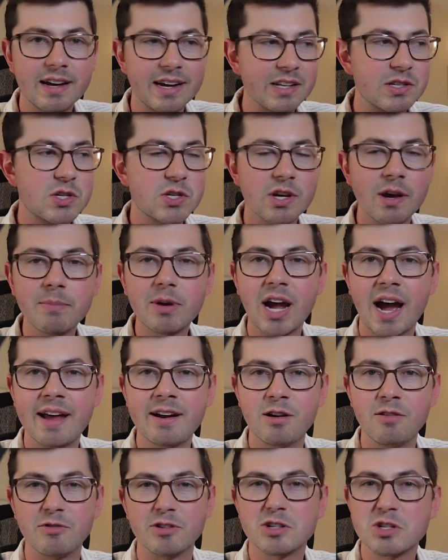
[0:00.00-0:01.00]
It's some
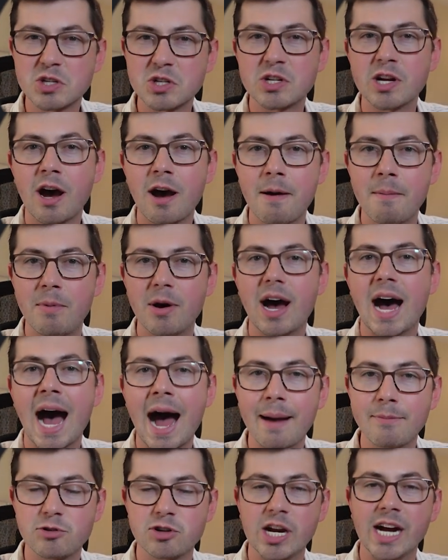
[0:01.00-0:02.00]
kind of stub
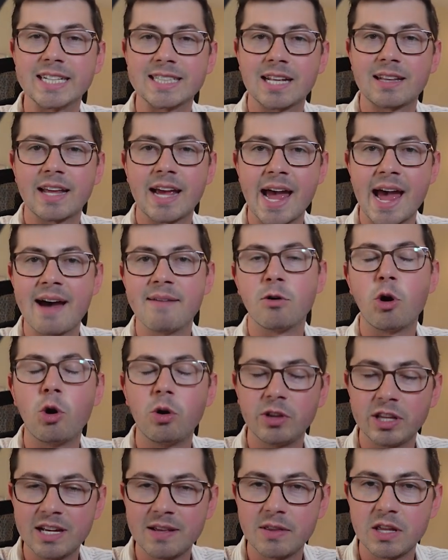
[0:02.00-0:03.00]
object that they have
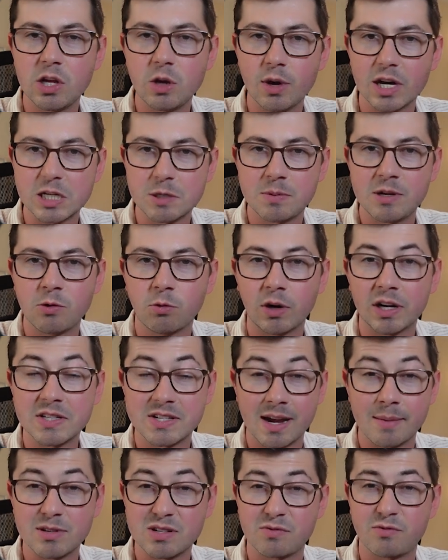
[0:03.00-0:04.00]
only in the UXP
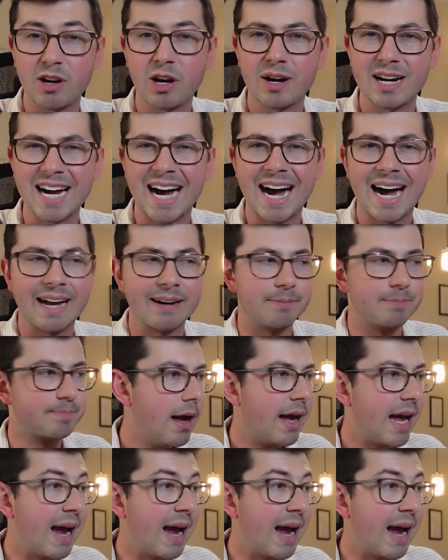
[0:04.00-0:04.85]
runtime. It's very odd.